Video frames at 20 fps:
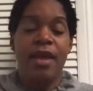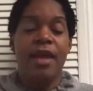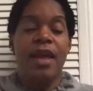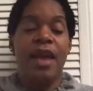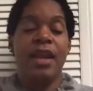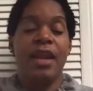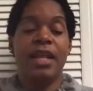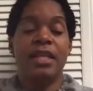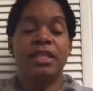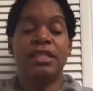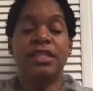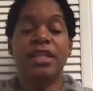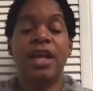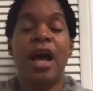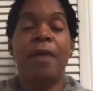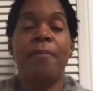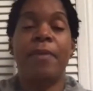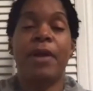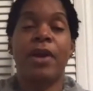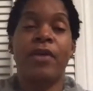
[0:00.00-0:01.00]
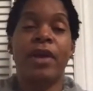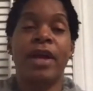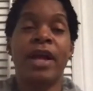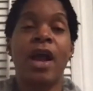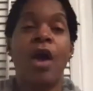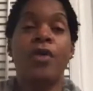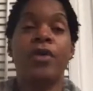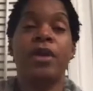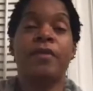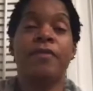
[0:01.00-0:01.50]
and it's not better
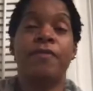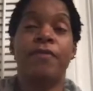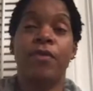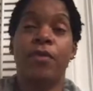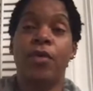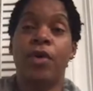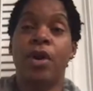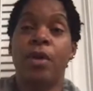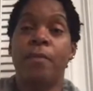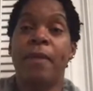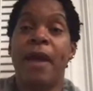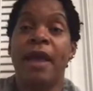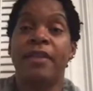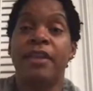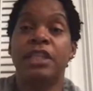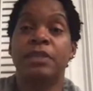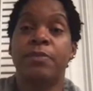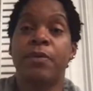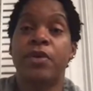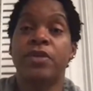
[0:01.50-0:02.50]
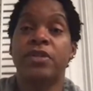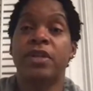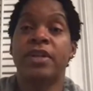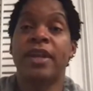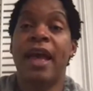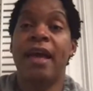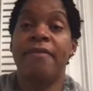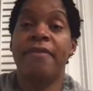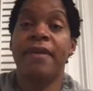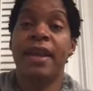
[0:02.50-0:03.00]
accounted for by this person
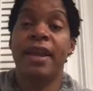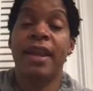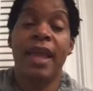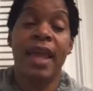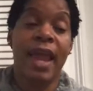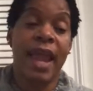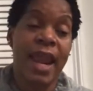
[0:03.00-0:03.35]
having